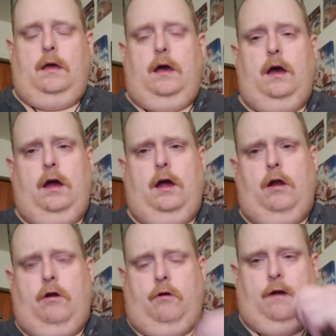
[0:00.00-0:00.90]

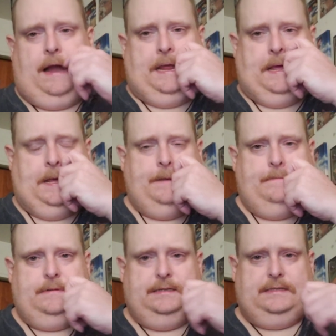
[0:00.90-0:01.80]
Alrighty,
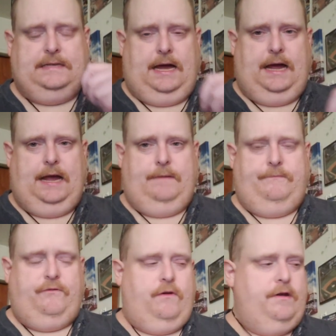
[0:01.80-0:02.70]
it's time
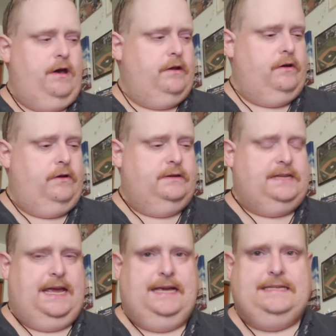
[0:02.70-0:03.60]
for another
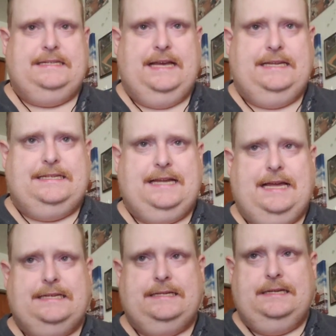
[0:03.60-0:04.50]
Tank's taste
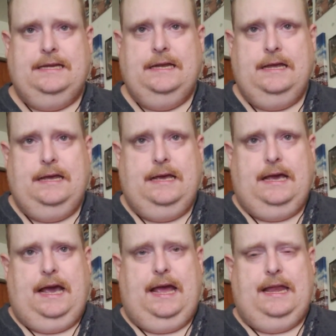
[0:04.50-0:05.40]
test.
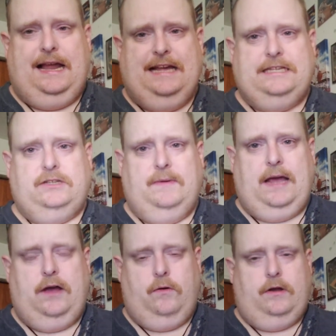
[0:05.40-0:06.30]
And last week
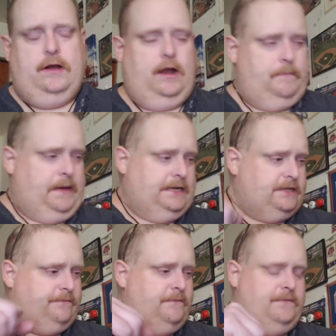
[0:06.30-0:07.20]
I ordered another
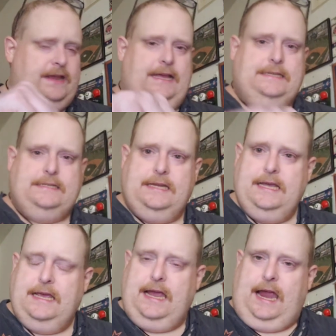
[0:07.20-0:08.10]
pizza from Vinnie's,
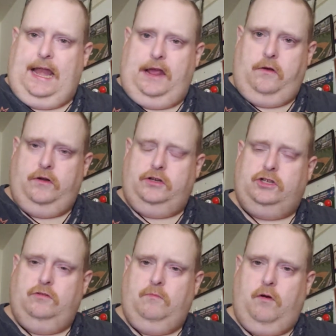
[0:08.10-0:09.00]
and I ordered
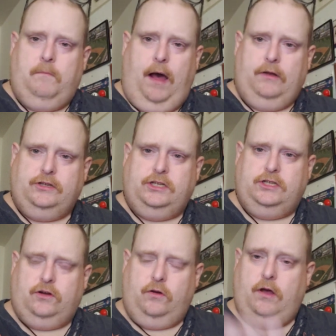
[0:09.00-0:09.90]
two more bottles of
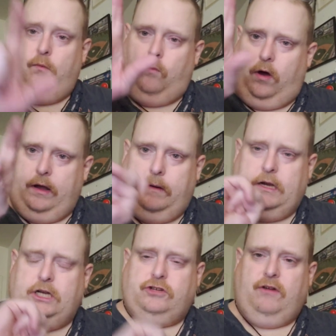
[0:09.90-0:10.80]
soda. One I'm
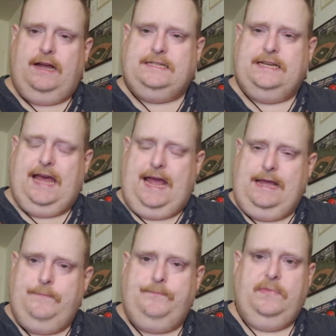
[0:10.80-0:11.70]
going to try
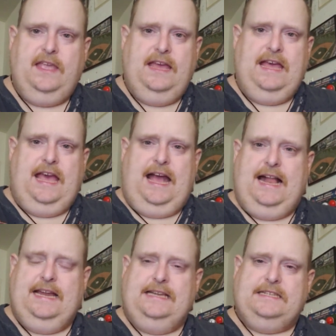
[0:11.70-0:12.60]
today,
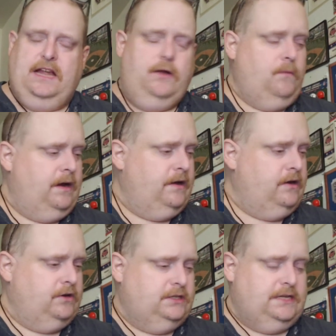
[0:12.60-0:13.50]
and it's another one of
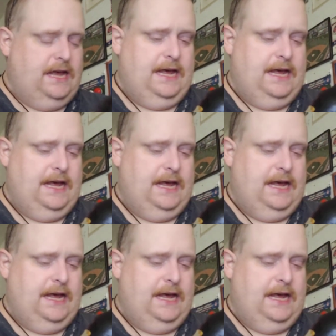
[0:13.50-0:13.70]
those